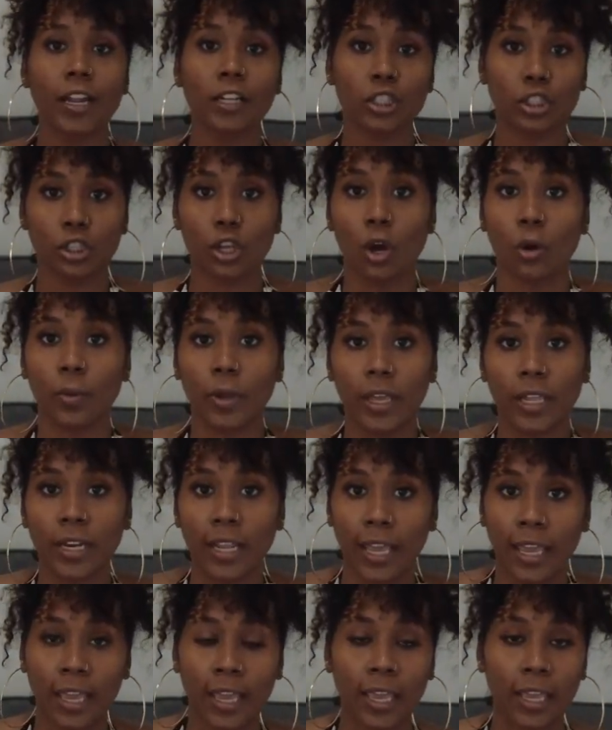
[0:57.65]
a sew-in
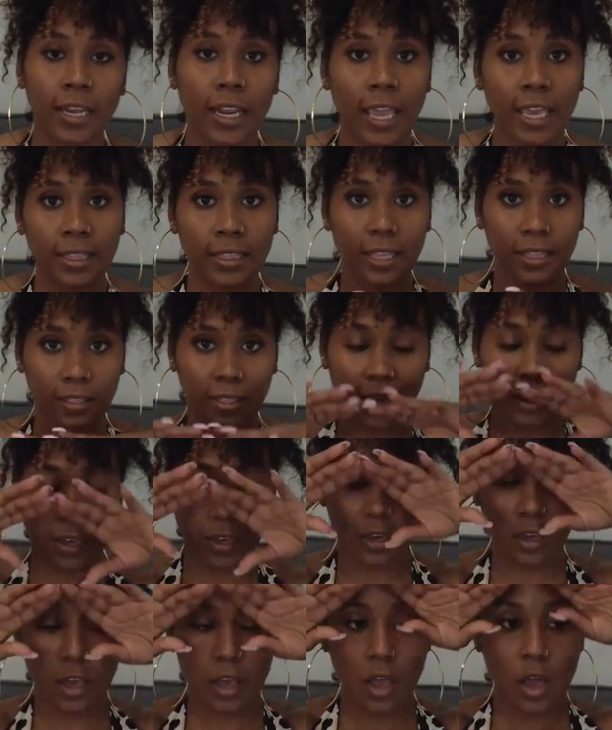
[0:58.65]
and then
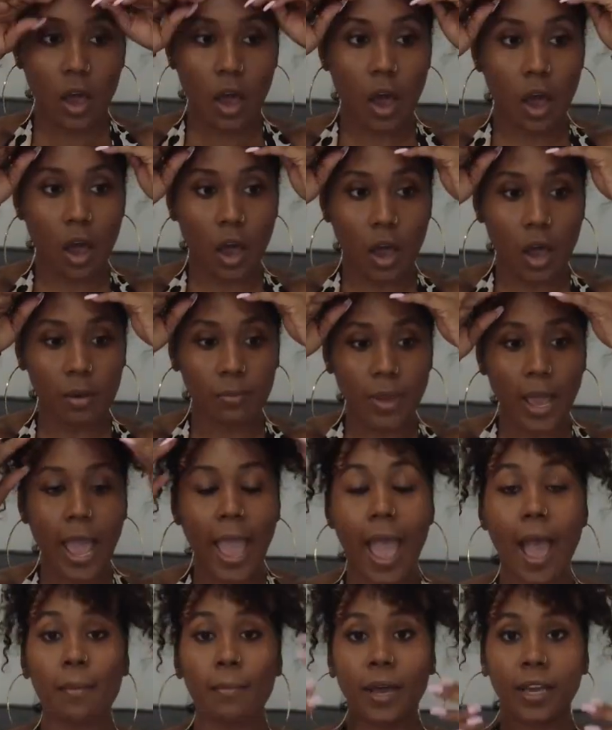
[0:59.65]
I
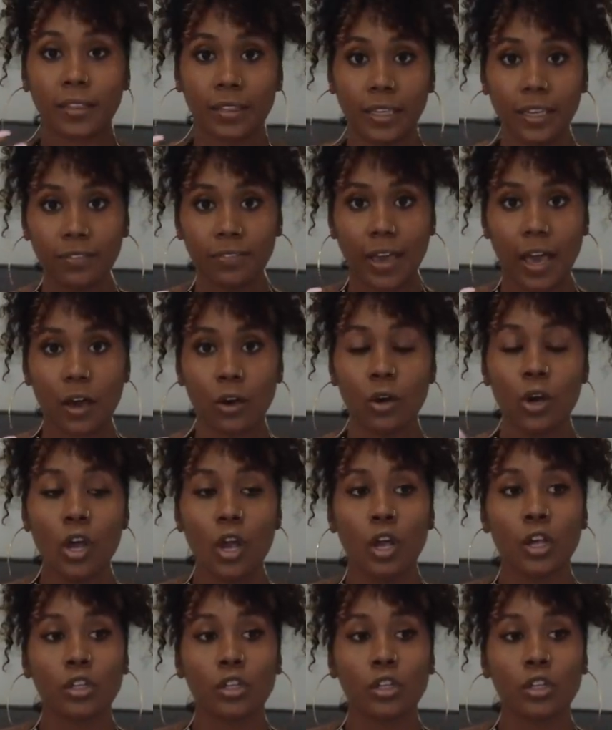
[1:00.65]
had my leave out.